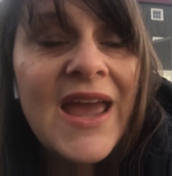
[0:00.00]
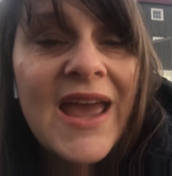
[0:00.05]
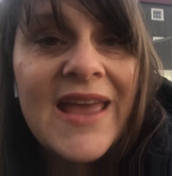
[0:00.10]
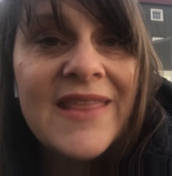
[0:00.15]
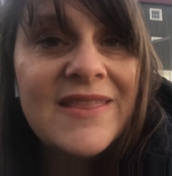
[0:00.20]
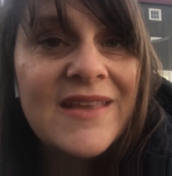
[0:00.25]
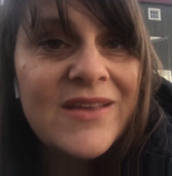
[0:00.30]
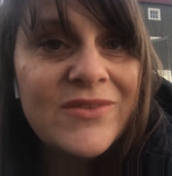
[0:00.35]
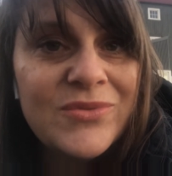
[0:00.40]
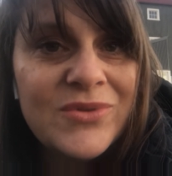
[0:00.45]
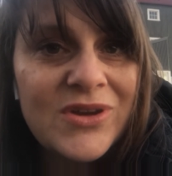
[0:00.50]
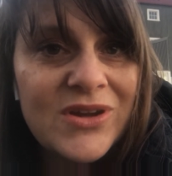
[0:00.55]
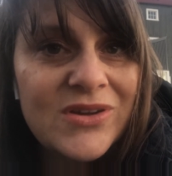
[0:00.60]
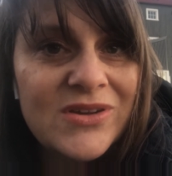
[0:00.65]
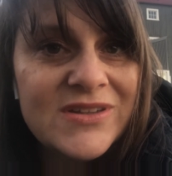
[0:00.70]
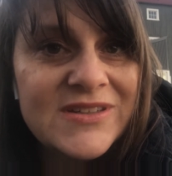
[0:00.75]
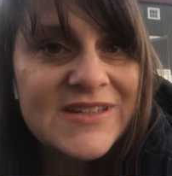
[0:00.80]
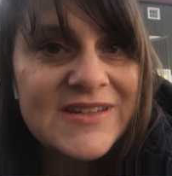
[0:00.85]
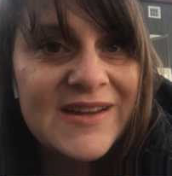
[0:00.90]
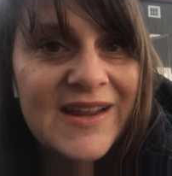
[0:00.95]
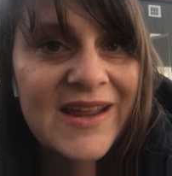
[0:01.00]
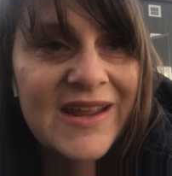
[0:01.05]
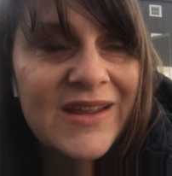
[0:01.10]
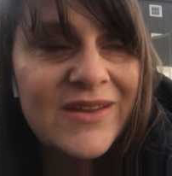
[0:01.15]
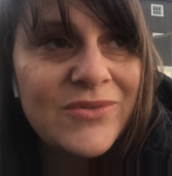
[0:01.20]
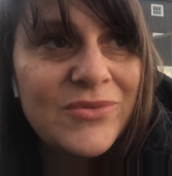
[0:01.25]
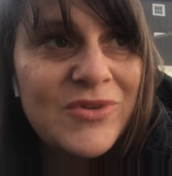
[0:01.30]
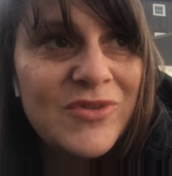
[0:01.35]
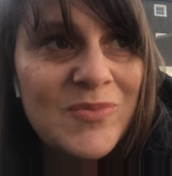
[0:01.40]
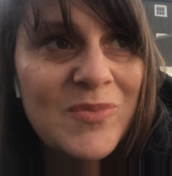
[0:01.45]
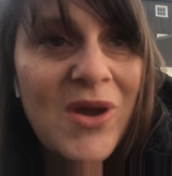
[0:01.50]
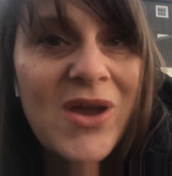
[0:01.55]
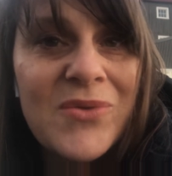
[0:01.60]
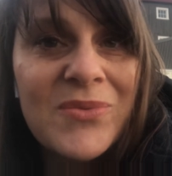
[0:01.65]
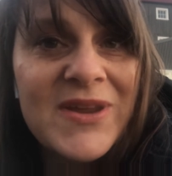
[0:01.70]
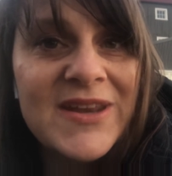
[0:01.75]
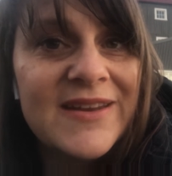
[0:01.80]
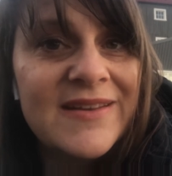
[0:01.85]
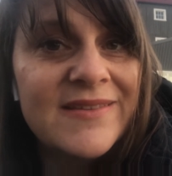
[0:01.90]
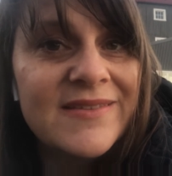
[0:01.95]
And that's what I got today, was my
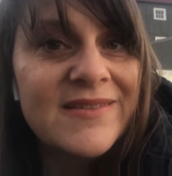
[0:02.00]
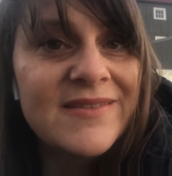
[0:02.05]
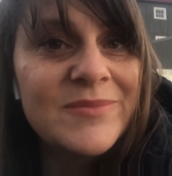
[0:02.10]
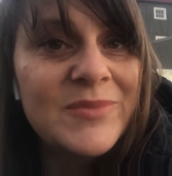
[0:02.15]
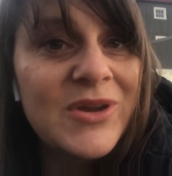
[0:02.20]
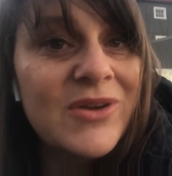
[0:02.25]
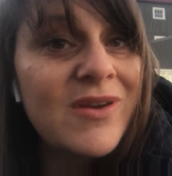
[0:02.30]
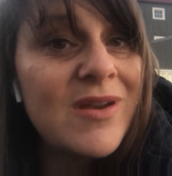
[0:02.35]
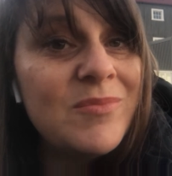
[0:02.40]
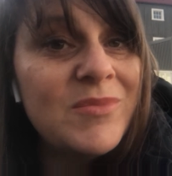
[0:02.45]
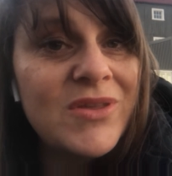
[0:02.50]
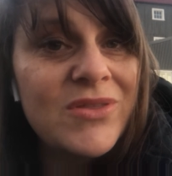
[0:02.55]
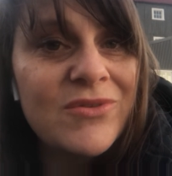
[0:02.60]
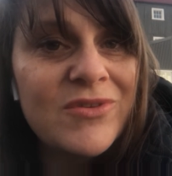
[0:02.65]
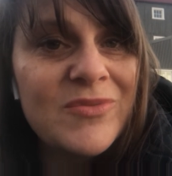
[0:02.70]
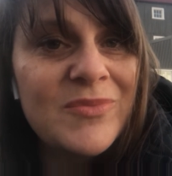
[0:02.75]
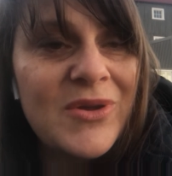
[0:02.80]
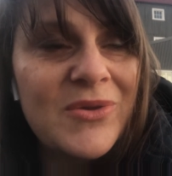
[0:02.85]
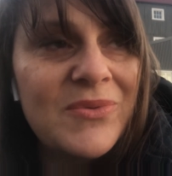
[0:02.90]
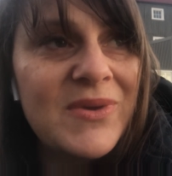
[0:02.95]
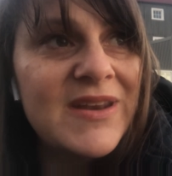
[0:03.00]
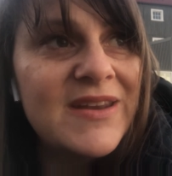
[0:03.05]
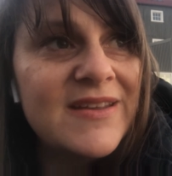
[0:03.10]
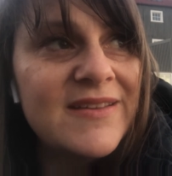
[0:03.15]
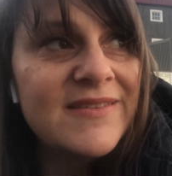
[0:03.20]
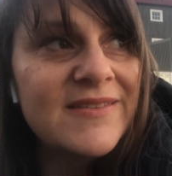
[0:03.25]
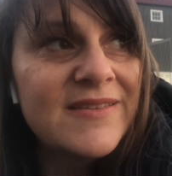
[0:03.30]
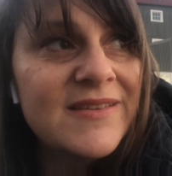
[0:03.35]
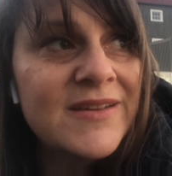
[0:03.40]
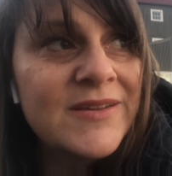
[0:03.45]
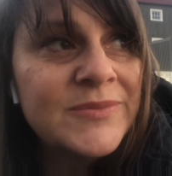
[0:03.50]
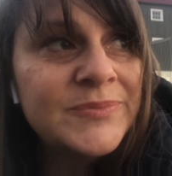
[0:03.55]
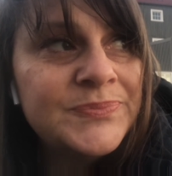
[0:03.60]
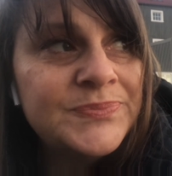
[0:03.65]
witness. My grandmother is my witness.